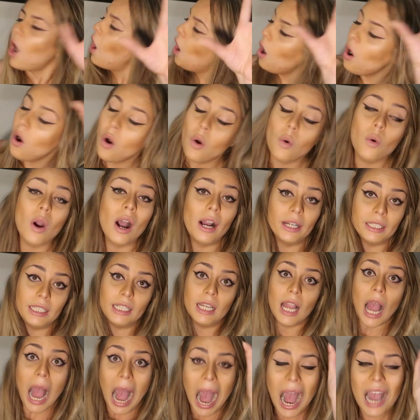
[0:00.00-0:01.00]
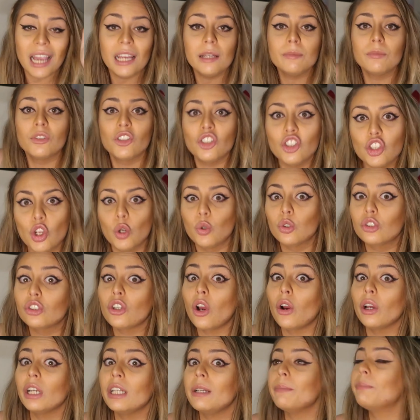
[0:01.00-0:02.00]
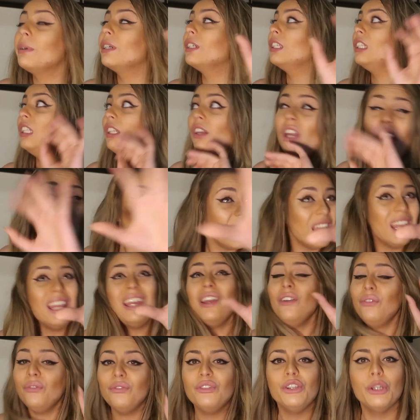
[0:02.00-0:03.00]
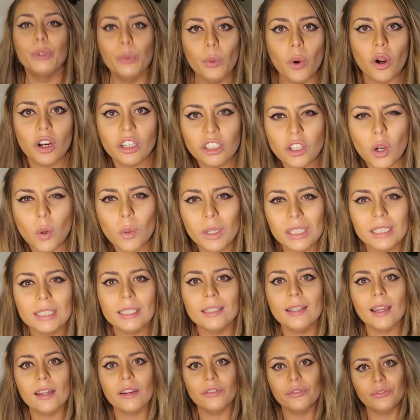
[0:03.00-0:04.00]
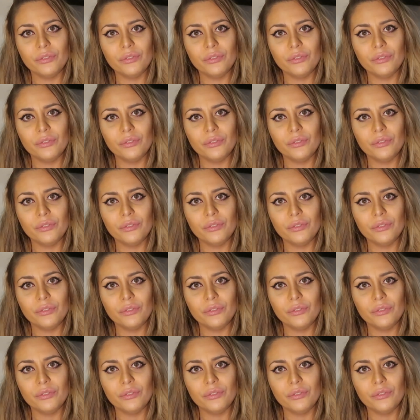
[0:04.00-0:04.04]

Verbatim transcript: Oh, honey, I am so sorry, but if you are going to get